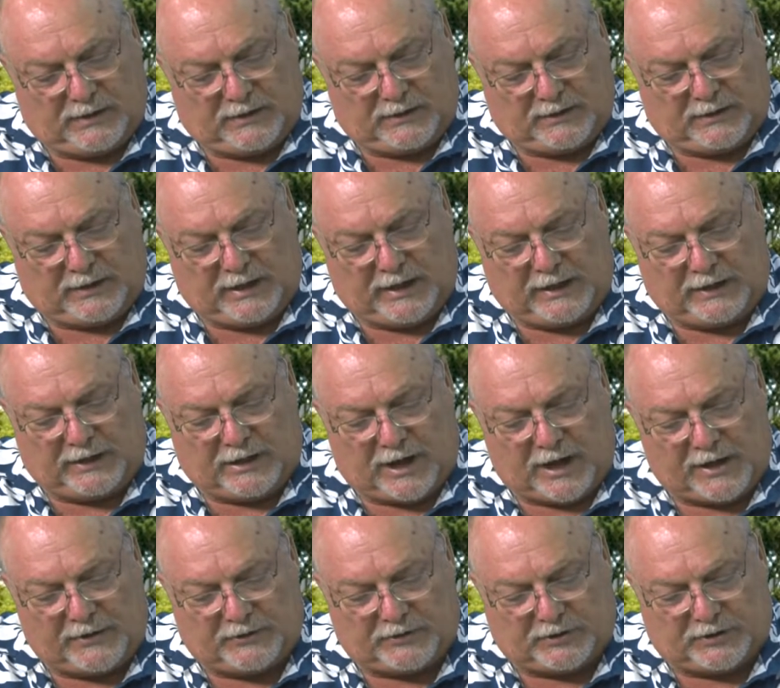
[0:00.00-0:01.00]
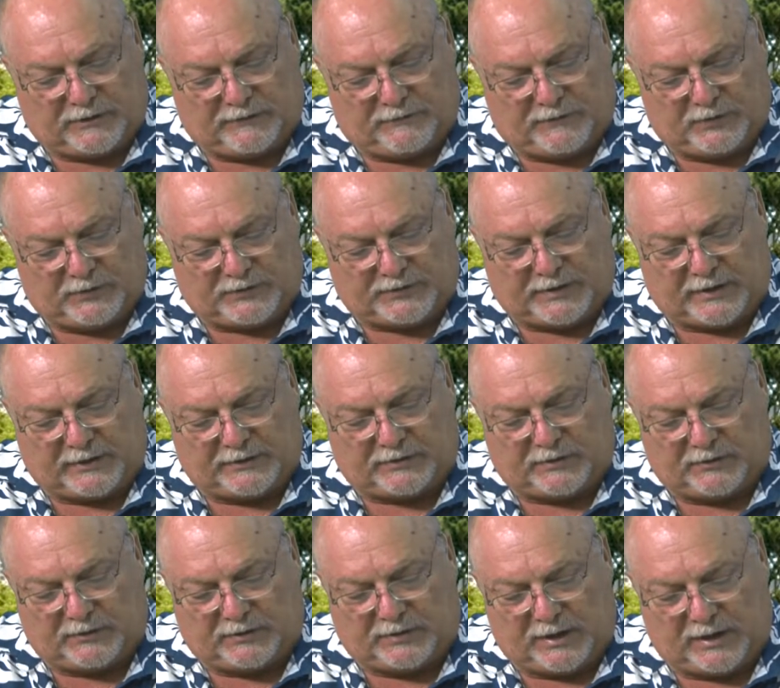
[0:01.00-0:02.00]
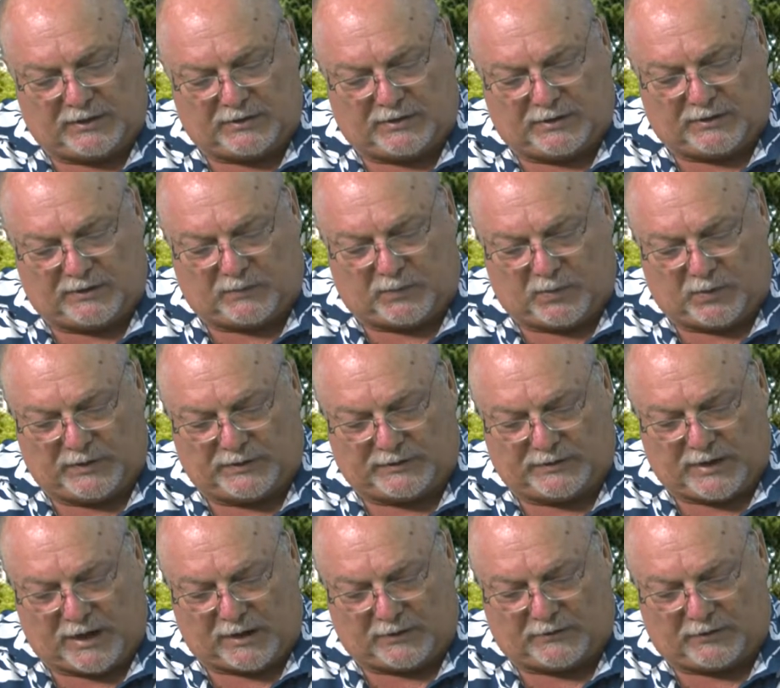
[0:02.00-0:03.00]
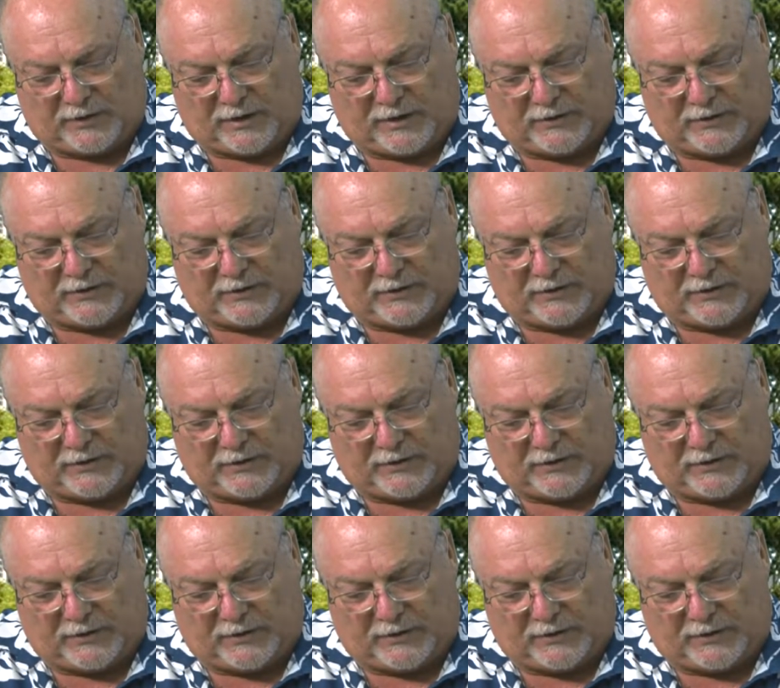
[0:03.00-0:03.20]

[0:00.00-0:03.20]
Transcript: Canadian Hydrogen and Fuel Cell Association appoints Dr.